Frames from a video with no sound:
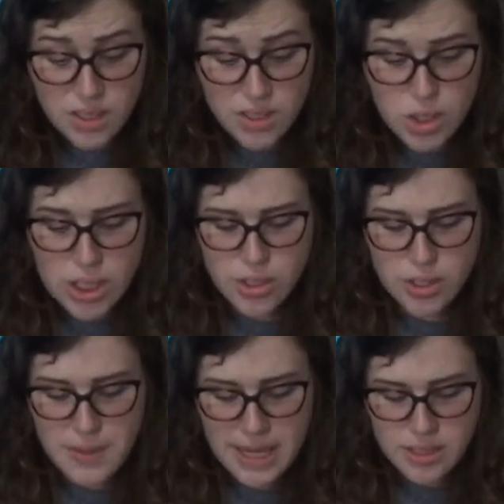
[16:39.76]
Jen
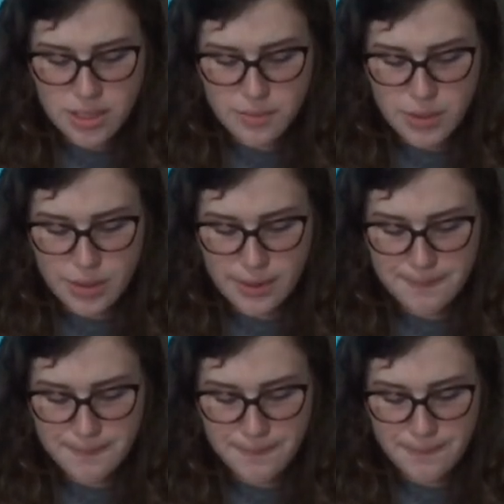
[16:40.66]
turned back to the computer.
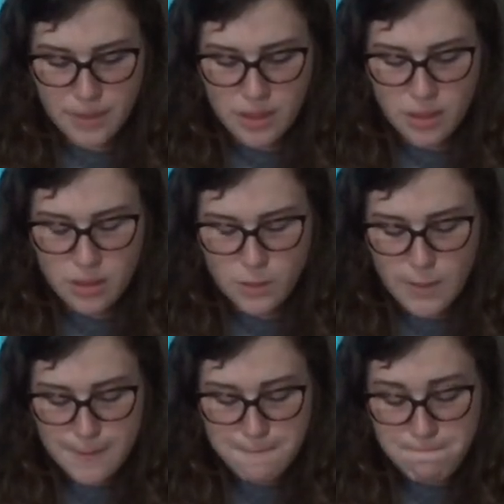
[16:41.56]

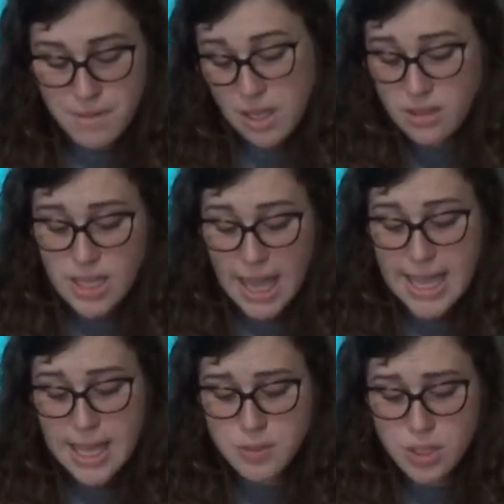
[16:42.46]
Well, I
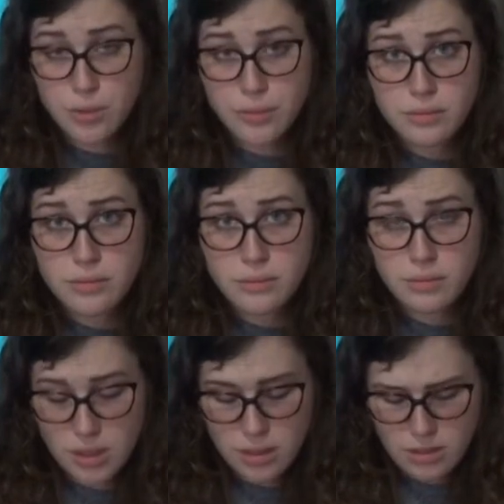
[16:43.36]
am too.
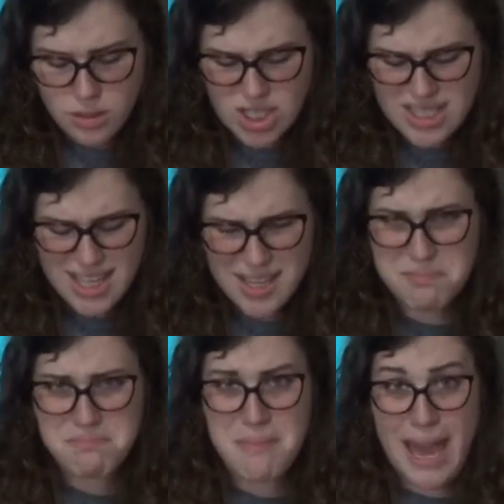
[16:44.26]
She said it
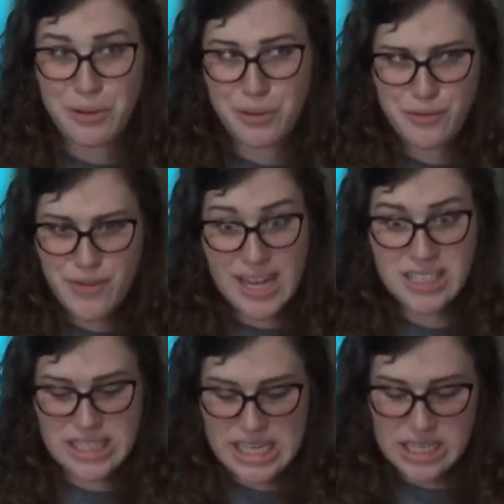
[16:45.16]

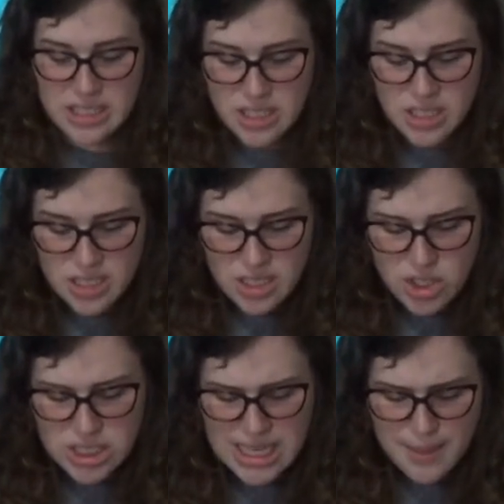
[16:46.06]
matter-of-factly.
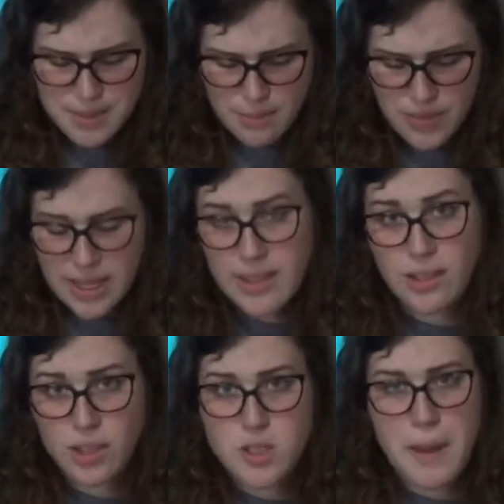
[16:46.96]
She typed something and then
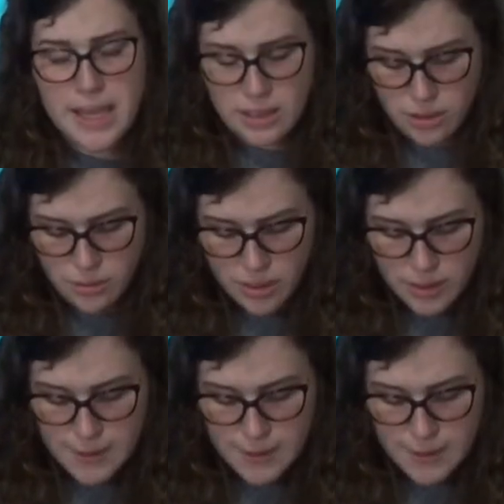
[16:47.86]
looked back at Luke.